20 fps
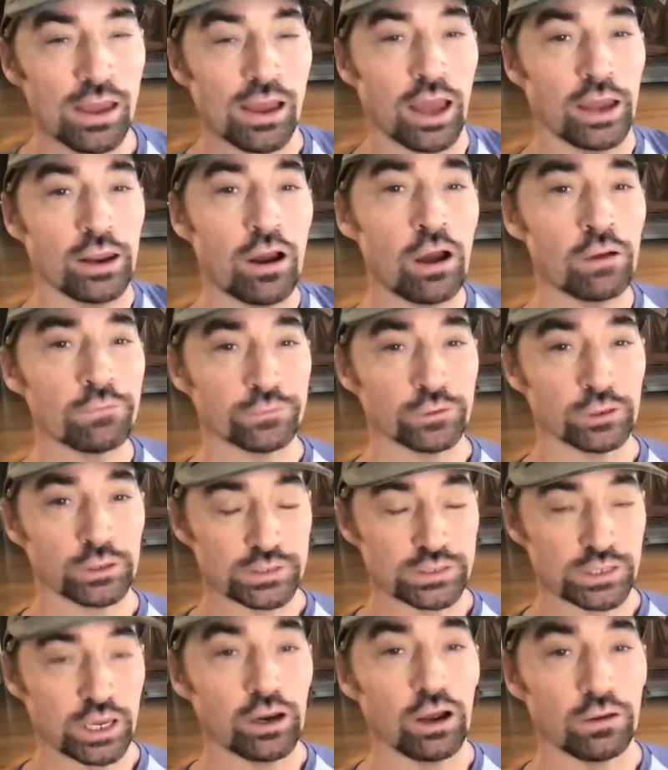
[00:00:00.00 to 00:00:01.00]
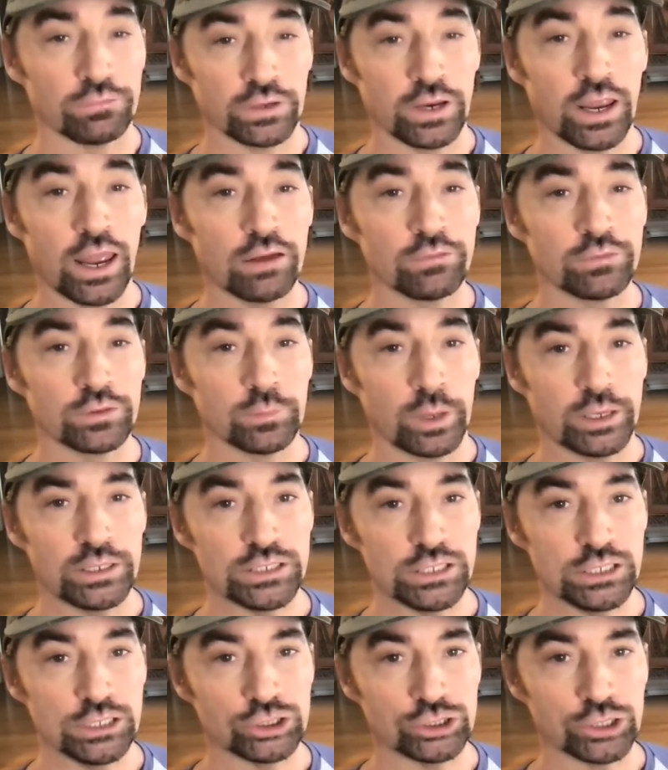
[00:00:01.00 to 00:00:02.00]
I offered, as I often have in my
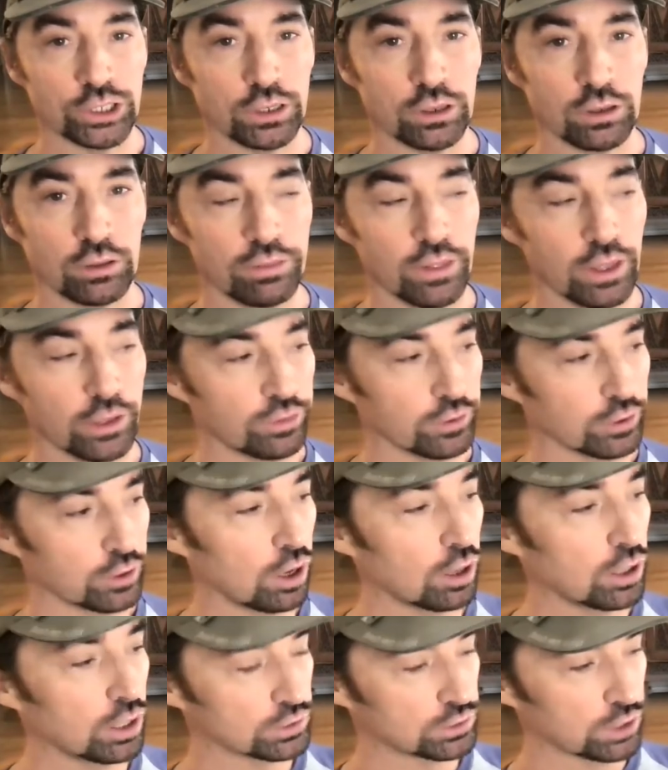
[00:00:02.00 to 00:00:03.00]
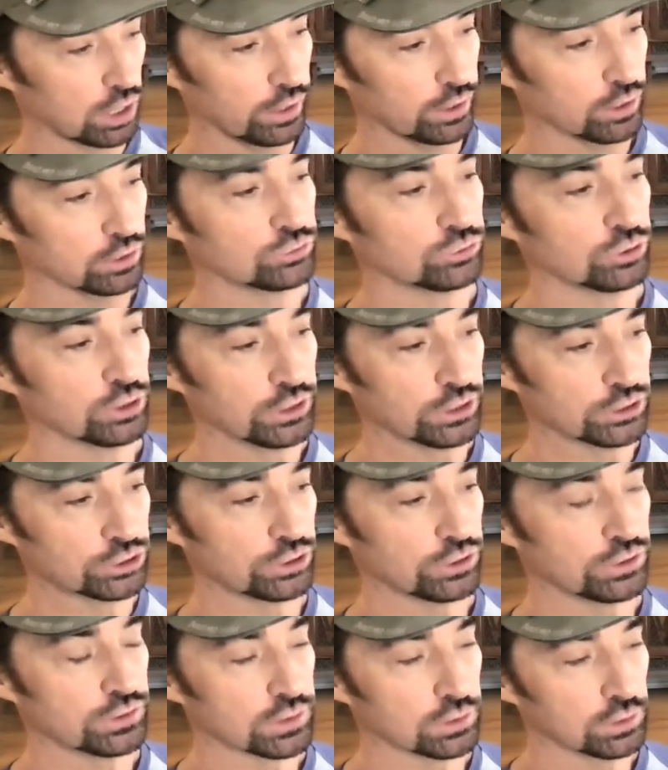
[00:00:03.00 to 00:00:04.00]
teaching, that there are entire
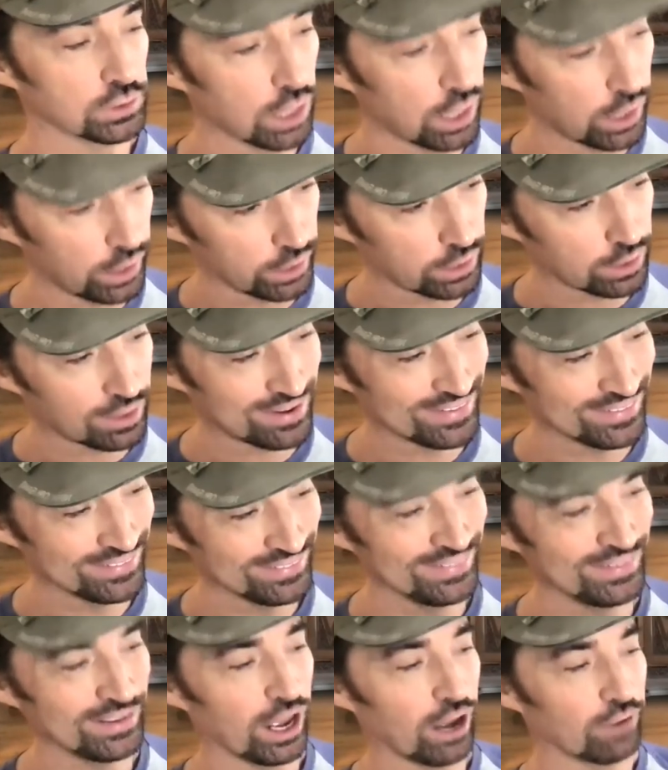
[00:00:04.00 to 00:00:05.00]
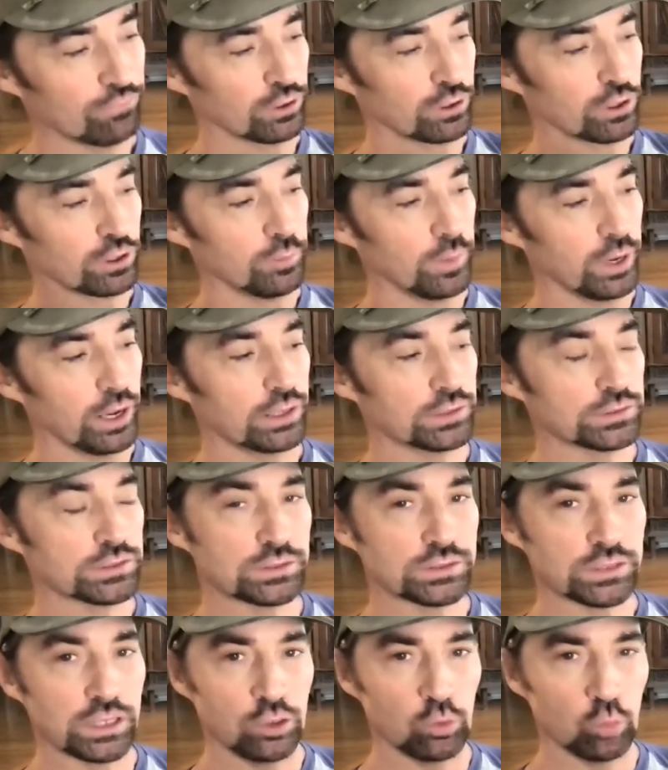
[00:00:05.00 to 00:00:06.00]
traditions like African
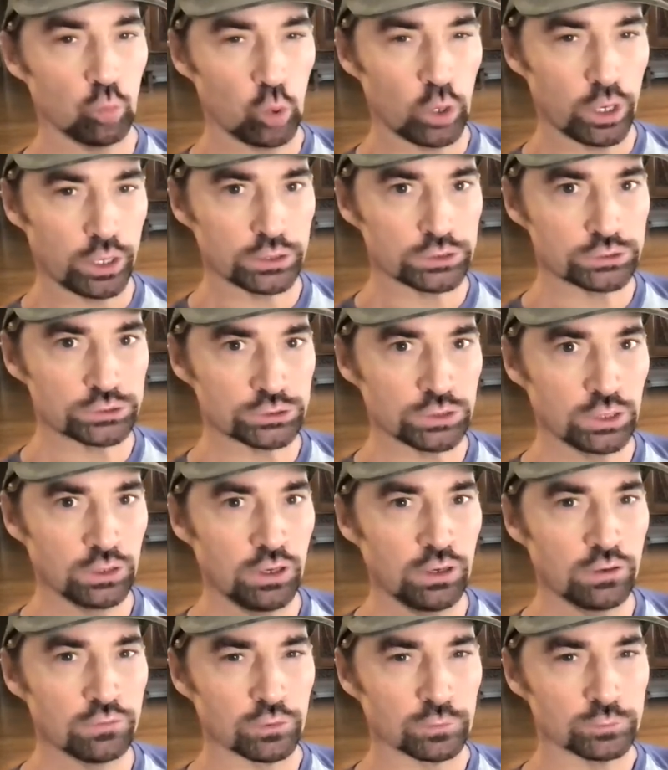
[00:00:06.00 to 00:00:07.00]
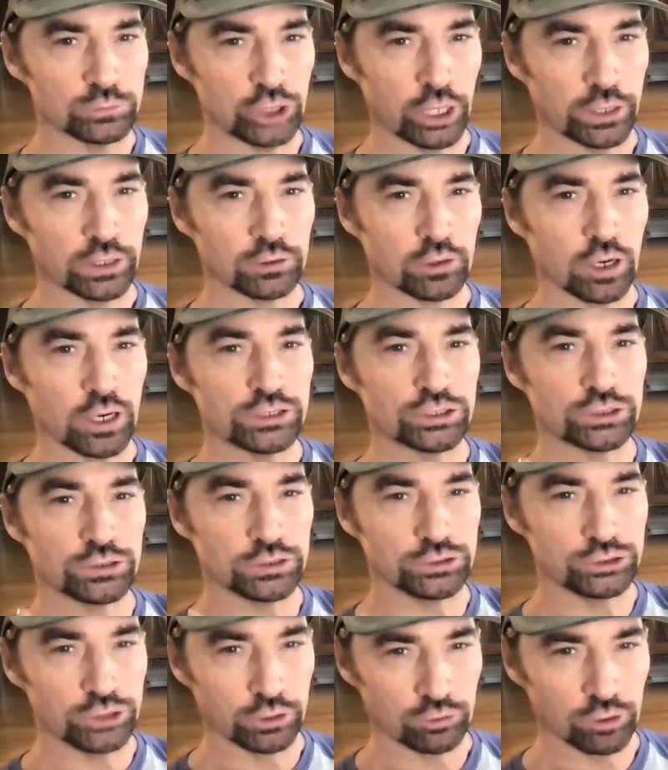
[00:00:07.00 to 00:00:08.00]
masks in which, from generation
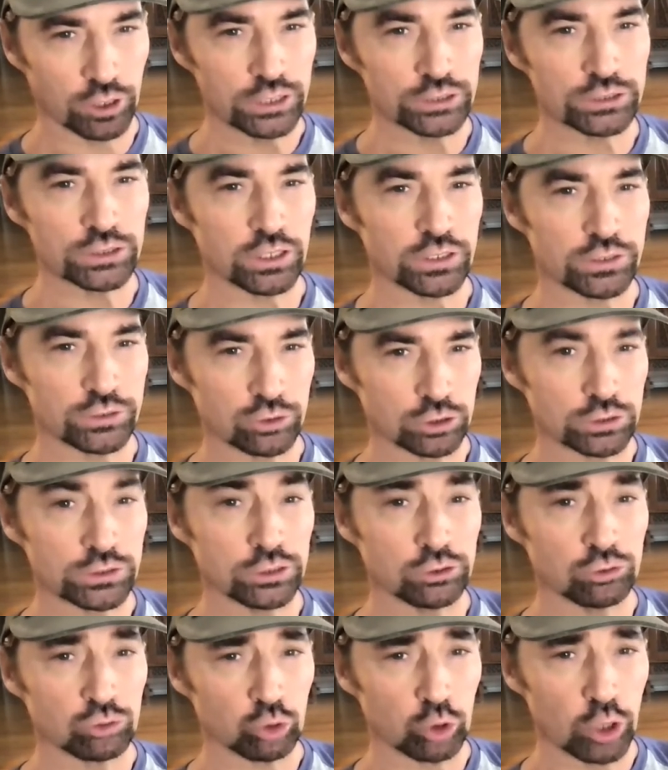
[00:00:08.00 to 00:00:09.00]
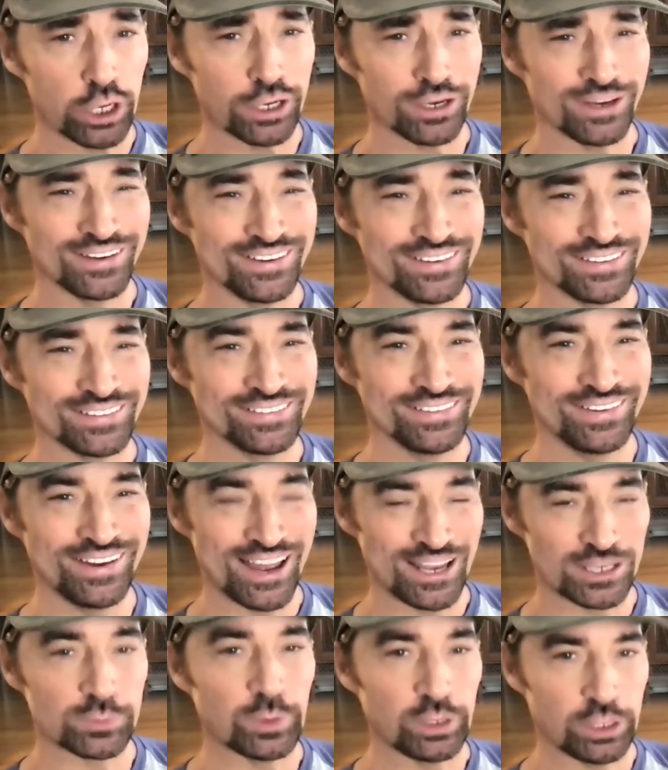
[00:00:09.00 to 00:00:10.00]
to generation, a certain grid
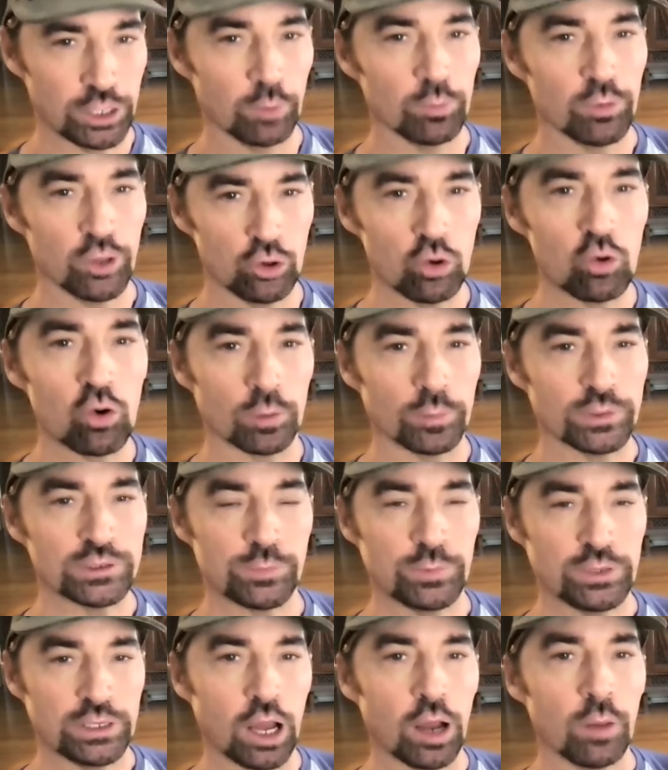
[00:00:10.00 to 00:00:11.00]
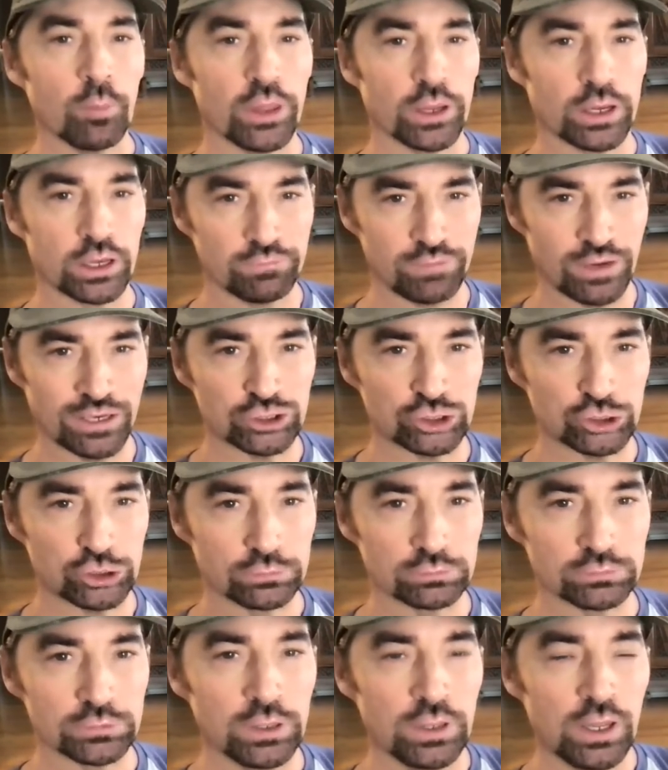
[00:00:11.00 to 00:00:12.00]
has become the norm. It's become the
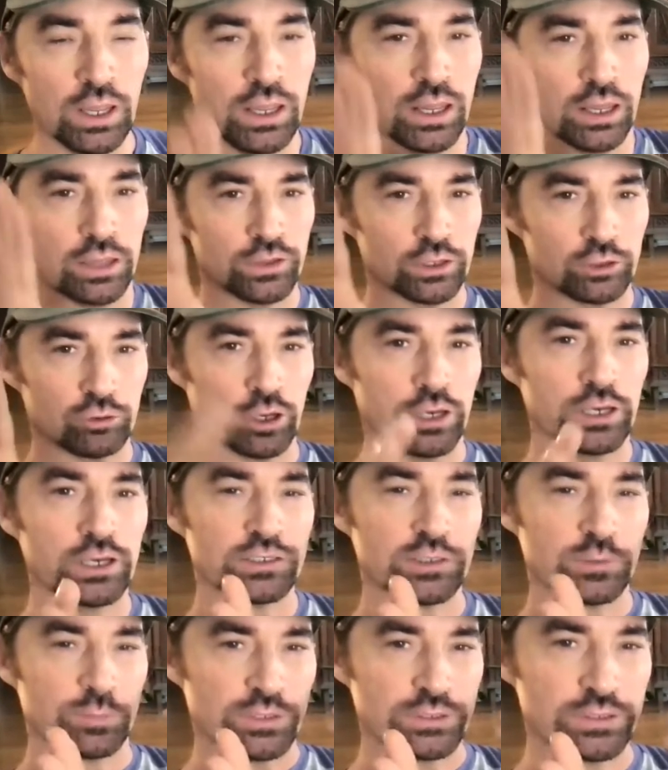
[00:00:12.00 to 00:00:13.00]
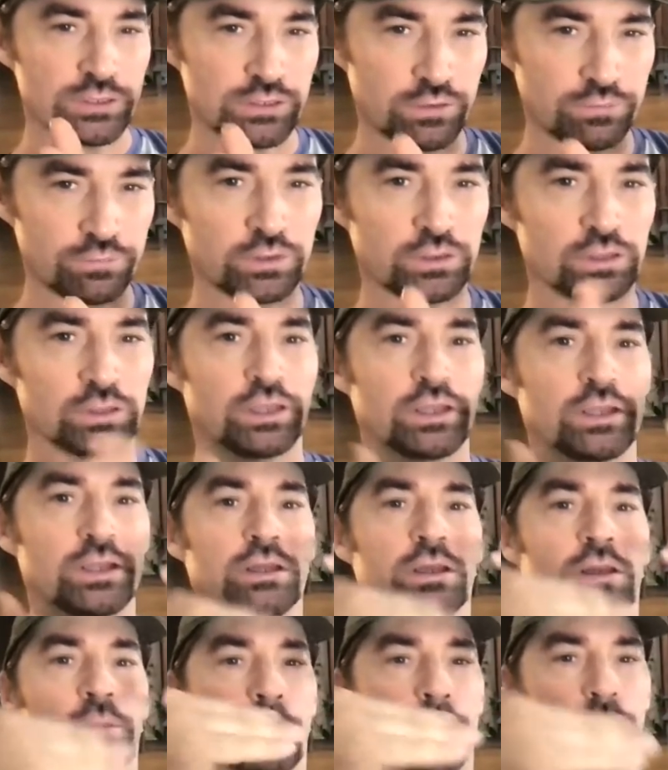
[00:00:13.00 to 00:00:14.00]
convention. And the grid is
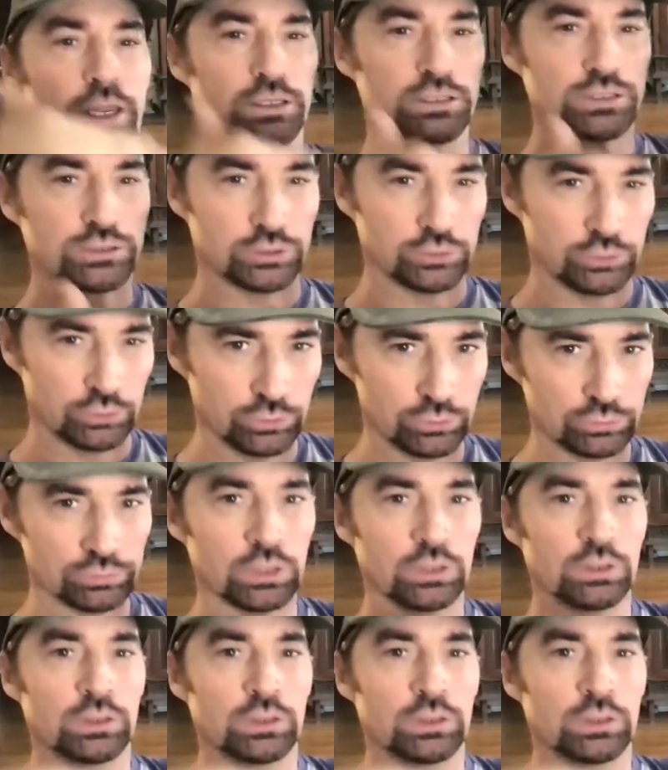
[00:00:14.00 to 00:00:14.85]
specifically meant to